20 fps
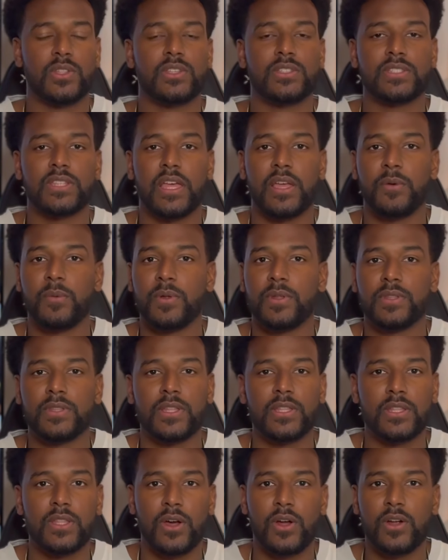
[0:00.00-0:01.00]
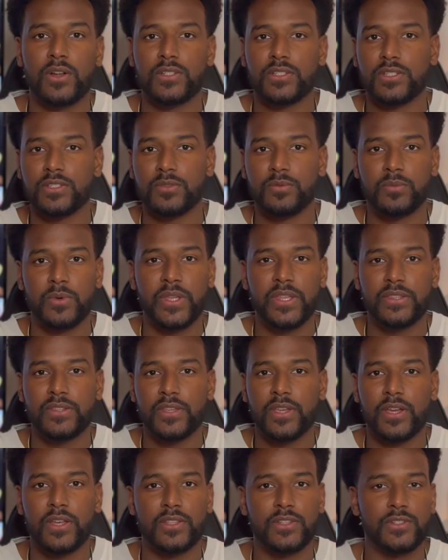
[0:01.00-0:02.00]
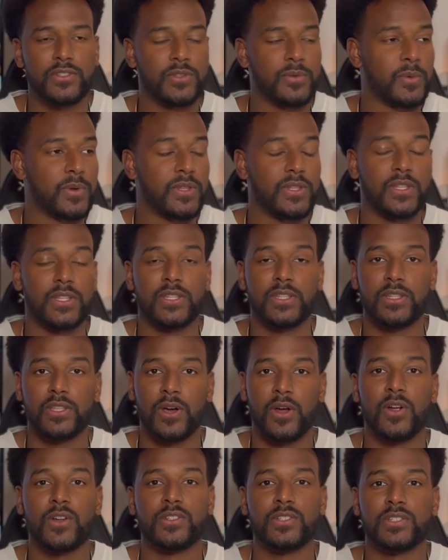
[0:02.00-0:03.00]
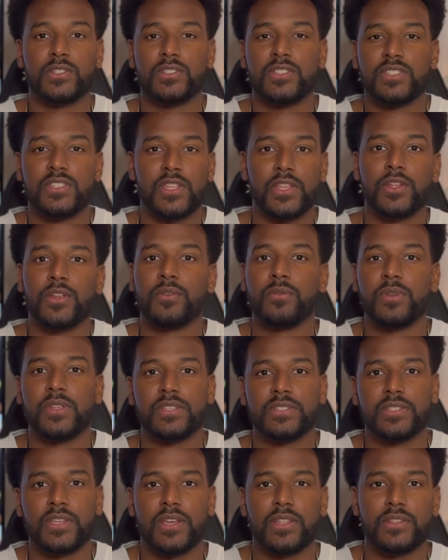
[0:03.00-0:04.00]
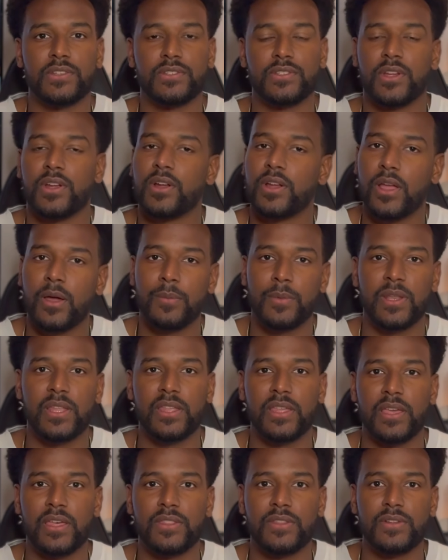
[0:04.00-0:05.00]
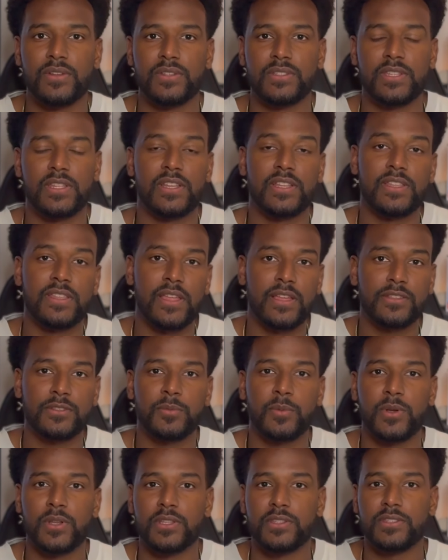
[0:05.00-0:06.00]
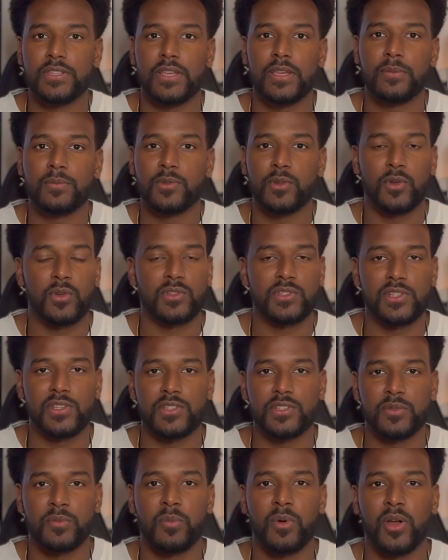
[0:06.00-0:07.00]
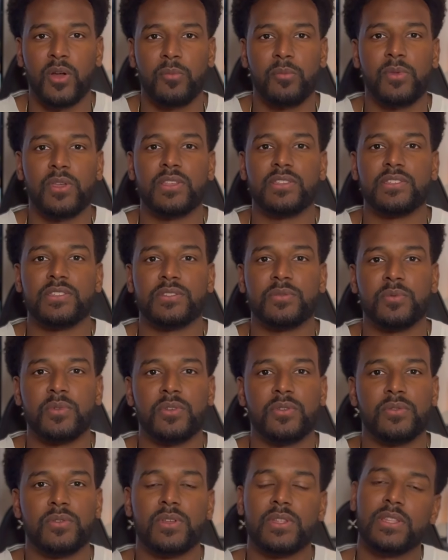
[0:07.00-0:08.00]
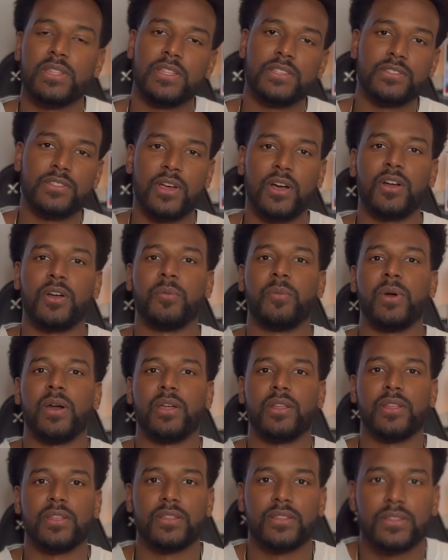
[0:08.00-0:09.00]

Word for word: it looks like one of the largest retailers and one of the largest sneaker resellers are coming together. Is it a desperate attempt or is it a smart business move? Let's talk about it.